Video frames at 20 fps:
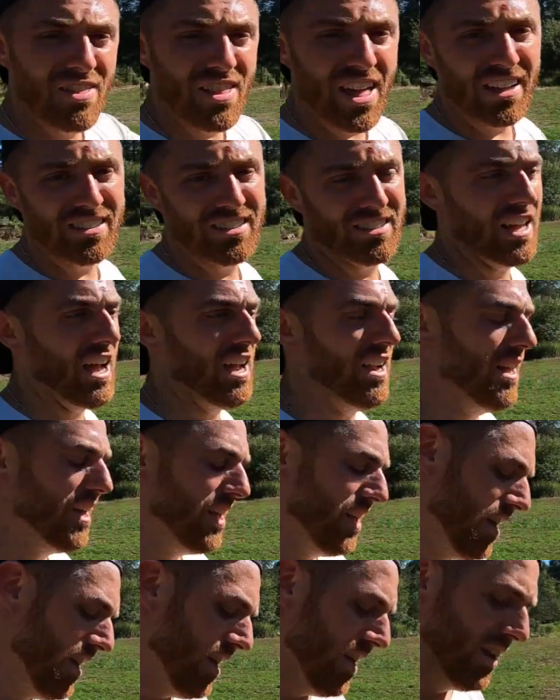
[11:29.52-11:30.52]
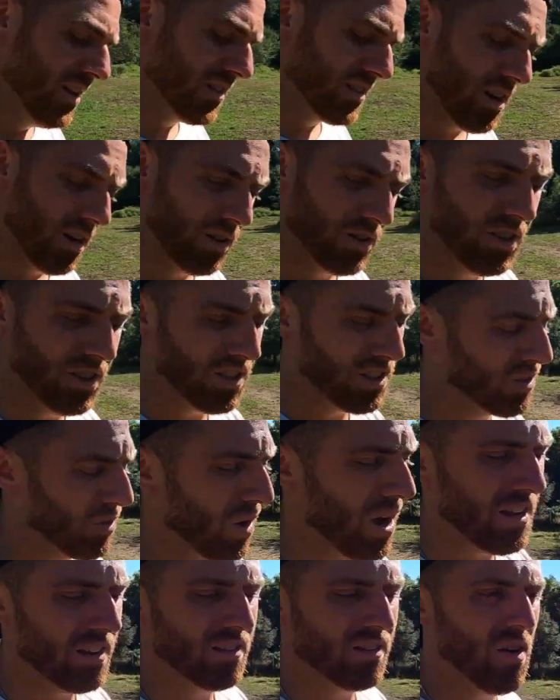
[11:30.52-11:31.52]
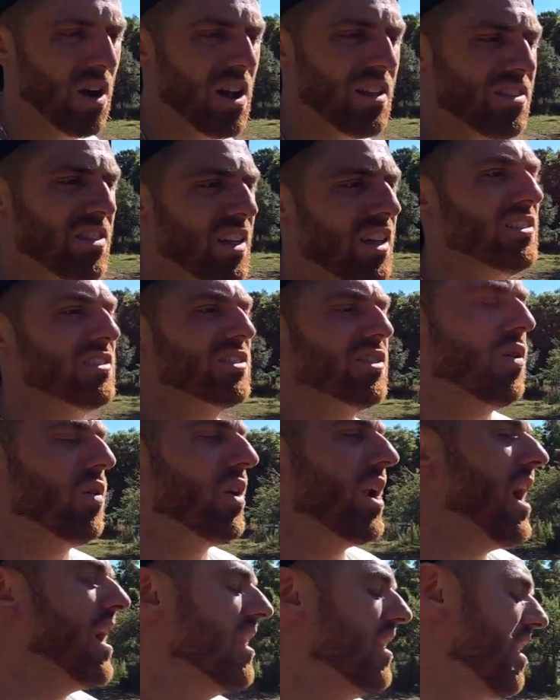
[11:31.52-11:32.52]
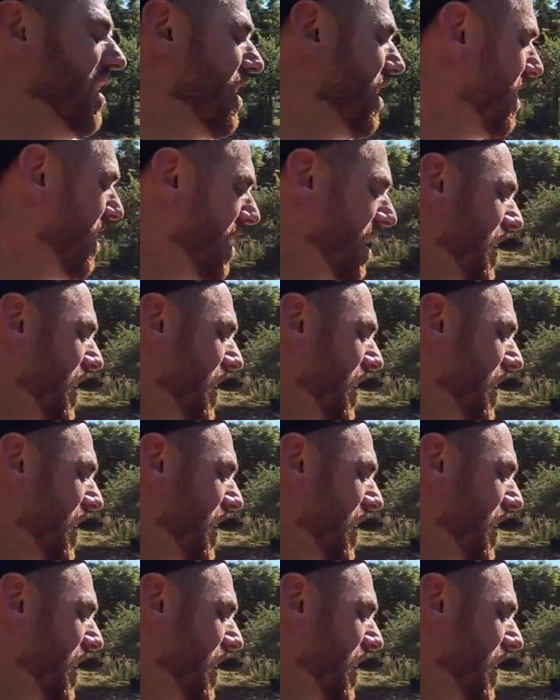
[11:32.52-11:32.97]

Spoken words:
on that side. So just great things going on here.